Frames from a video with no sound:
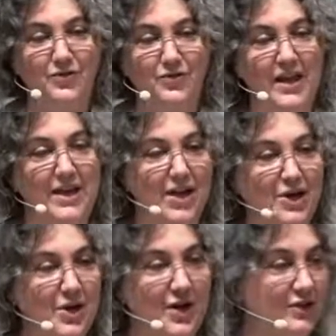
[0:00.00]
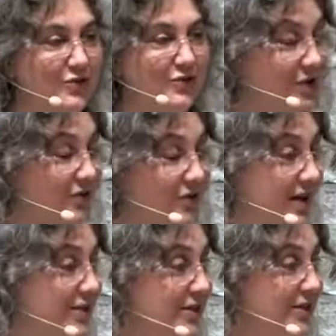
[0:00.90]
standing on your head stories that
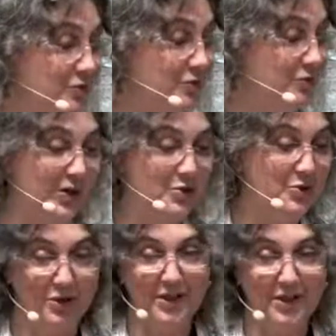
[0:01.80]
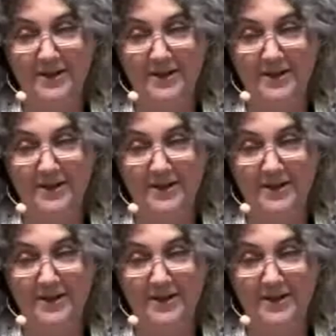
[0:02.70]
I thought was pretty cool.